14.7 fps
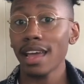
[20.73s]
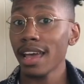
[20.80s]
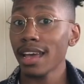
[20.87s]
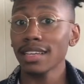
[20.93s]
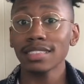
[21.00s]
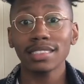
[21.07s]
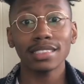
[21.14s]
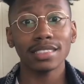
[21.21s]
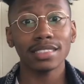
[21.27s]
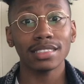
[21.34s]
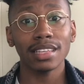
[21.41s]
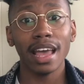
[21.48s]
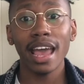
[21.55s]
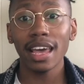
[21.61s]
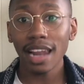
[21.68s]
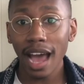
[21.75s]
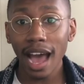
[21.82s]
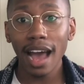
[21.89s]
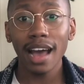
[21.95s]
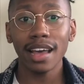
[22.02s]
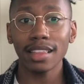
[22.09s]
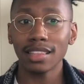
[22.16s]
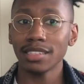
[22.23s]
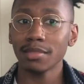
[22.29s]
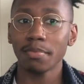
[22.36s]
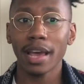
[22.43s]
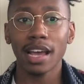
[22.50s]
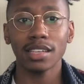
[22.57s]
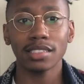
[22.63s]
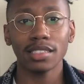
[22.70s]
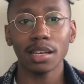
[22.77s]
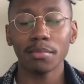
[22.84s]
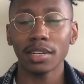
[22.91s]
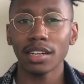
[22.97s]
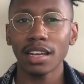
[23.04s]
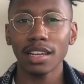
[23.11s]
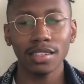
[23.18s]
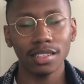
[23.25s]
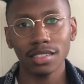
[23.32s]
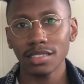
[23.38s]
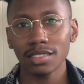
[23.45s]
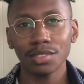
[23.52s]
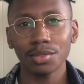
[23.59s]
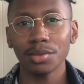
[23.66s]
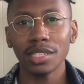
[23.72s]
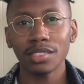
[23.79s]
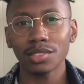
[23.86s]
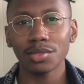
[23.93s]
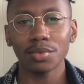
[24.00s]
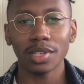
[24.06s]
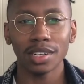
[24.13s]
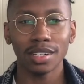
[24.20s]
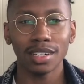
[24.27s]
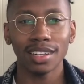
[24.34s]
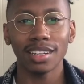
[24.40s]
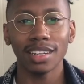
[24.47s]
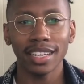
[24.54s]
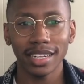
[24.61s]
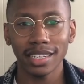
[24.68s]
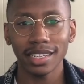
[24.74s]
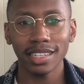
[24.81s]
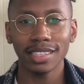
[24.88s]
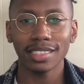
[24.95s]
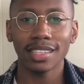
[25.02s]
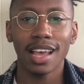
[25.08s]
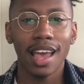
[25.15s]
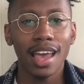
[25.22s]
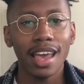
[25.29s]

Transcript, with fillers: as had I this past summer, and his tweets were hilarious.